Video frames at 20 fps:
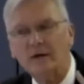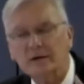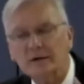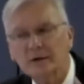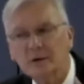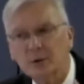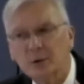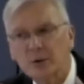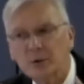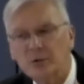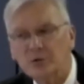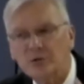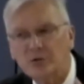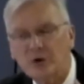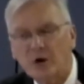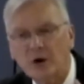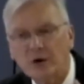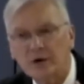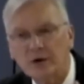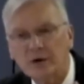he was
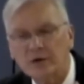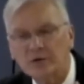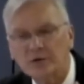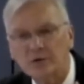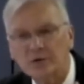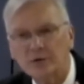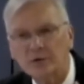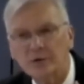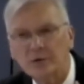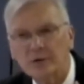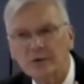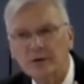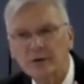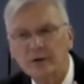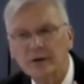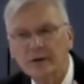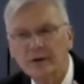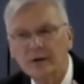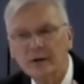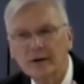talking to.
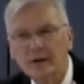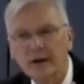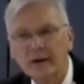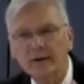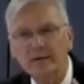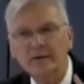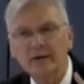And yet